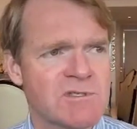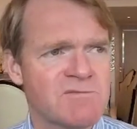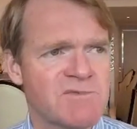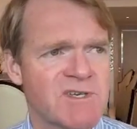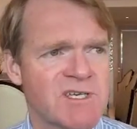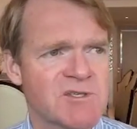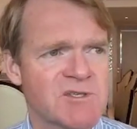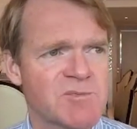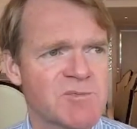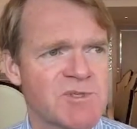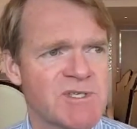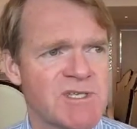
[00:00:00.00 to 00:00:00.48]

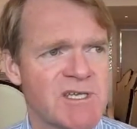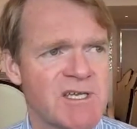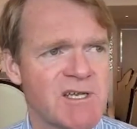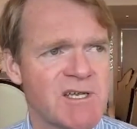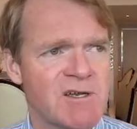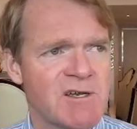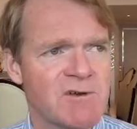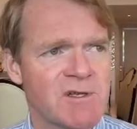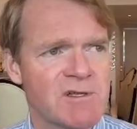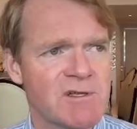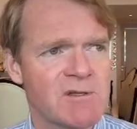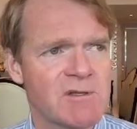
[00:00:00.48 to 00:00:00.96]
investment
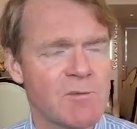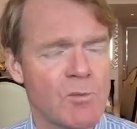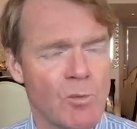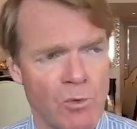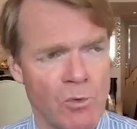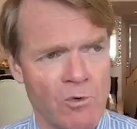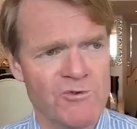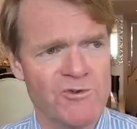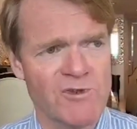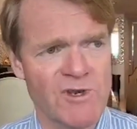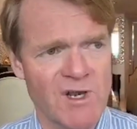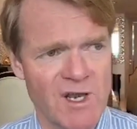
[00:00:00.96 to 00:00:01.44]
area that
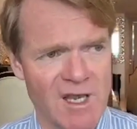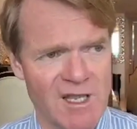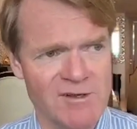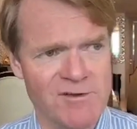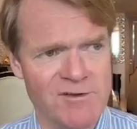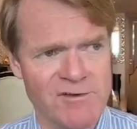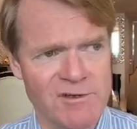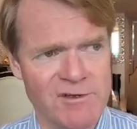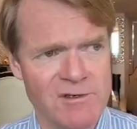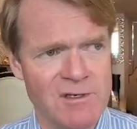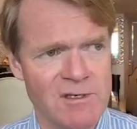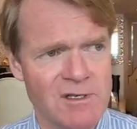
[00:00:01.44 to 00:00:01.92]
wasn't
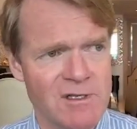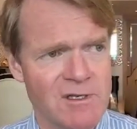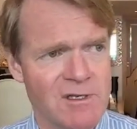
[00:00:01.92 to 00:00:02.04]
London,